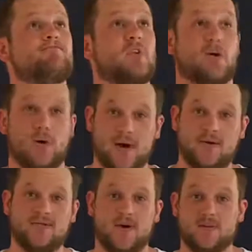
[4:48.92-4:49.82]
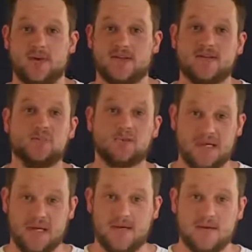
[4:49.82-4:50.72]
The crown is up. It's
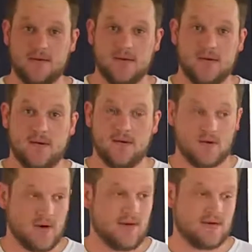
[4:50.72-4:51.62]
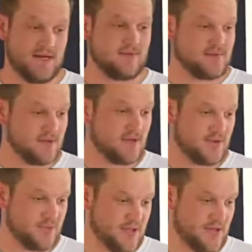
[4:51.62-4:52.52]
completed. The crown is absolutely
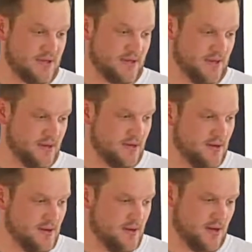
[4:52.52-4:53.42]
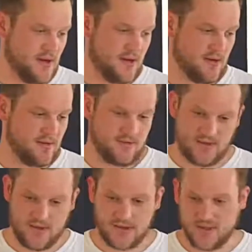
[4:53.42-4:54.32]
completed in here.
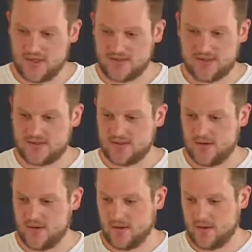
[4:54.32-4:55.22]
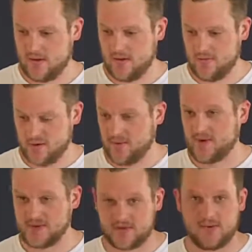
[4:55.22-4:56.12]
The closets are pretty
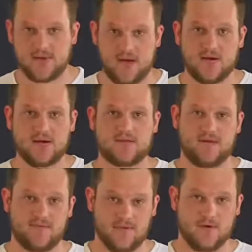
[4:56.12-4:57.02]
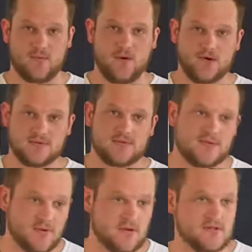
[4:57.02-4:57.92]
much trimmed out except for the walls
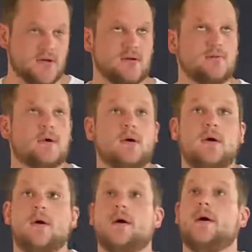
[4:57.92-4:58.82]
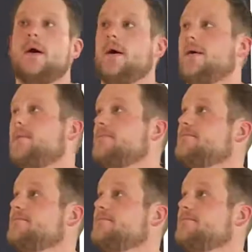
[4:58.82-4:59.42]
with the doors on them.